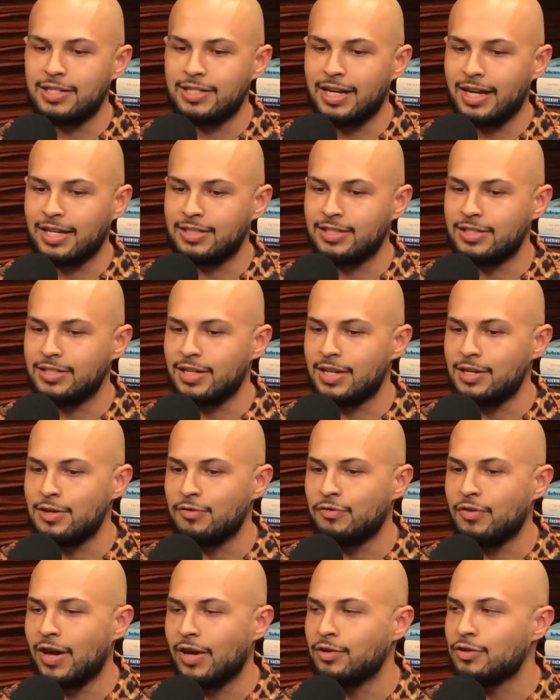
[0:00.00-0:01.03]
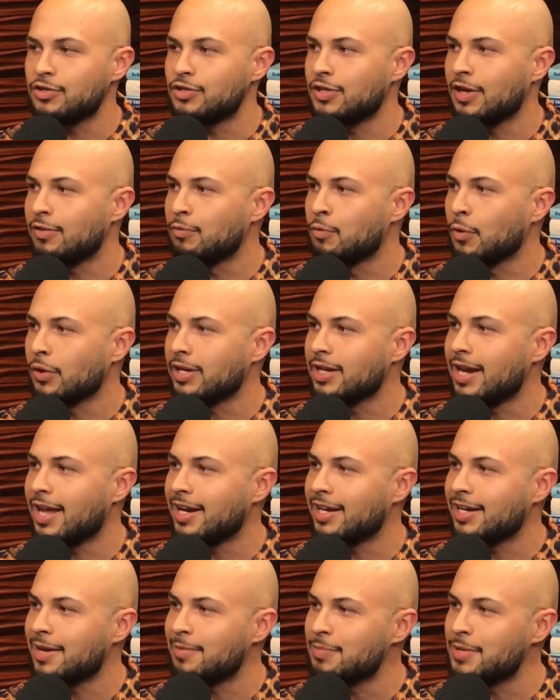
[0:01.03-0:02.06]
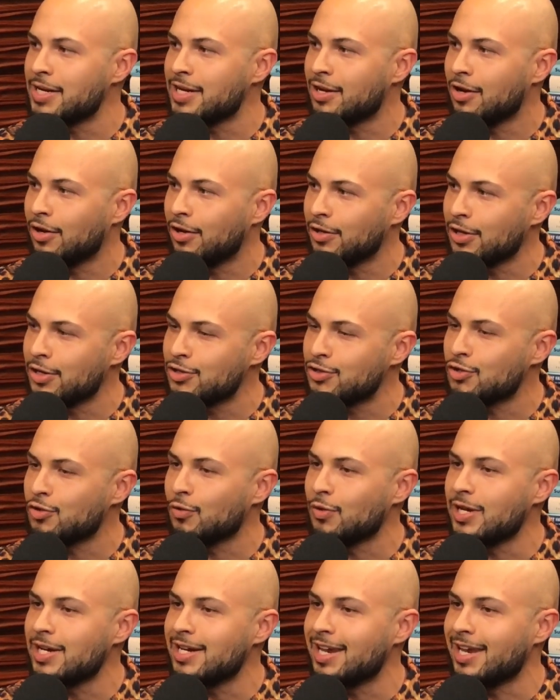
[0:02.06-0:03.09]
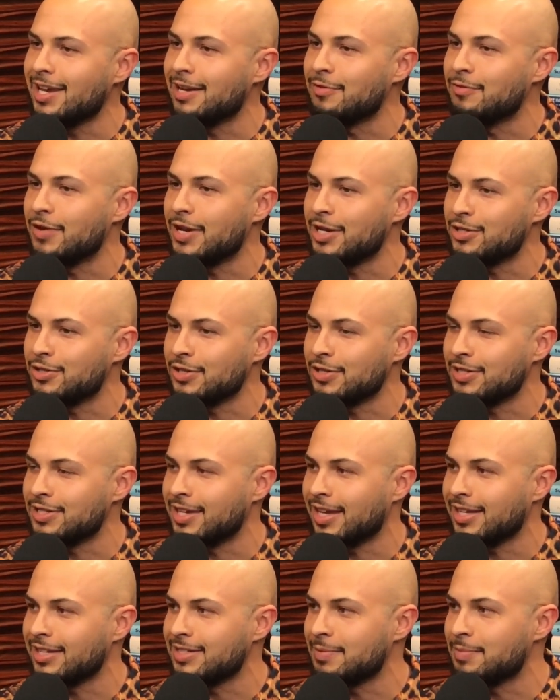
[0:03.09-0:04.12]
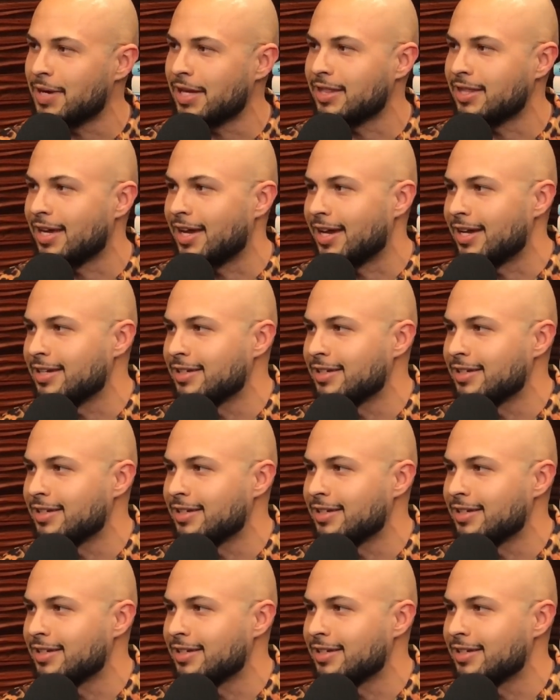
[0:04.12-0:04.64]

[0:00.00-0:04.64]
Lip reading: Texas, and you found yourself working at a company called Screen Innovations. Tell us about that.